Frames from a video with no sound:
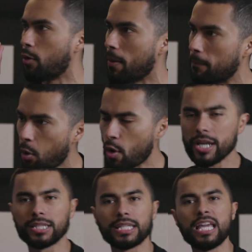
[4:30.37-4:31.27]
But more
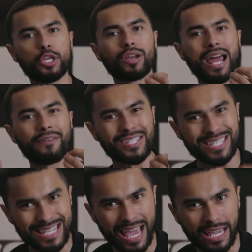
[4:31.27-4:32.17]
importantly, you're gonna have a
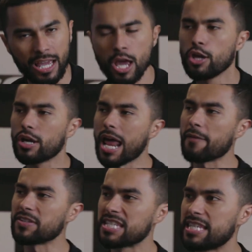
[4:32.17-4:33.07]
say. You're gonna
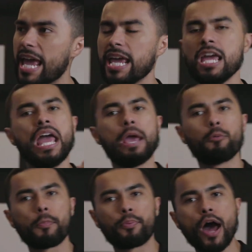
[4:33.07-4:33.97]
have a say in
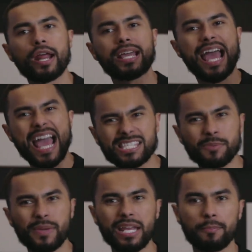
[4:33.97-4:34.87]
what product ends
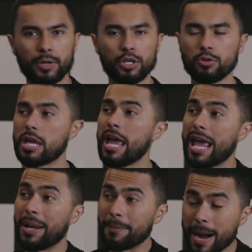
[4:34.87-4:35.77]
up getting produced.
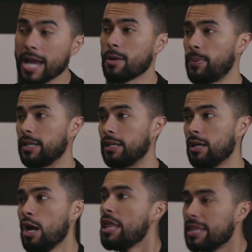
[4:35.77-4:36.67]
And in my opinion,
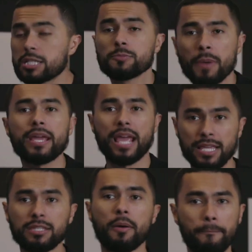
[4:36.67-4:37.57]
this might
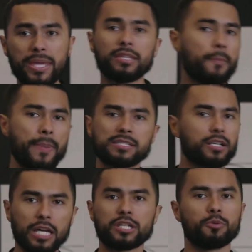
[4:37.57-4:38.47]
end up being the best
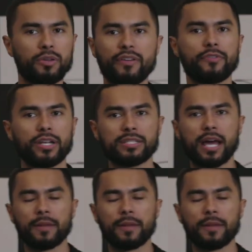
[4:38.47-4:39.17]
collection we've ever designed.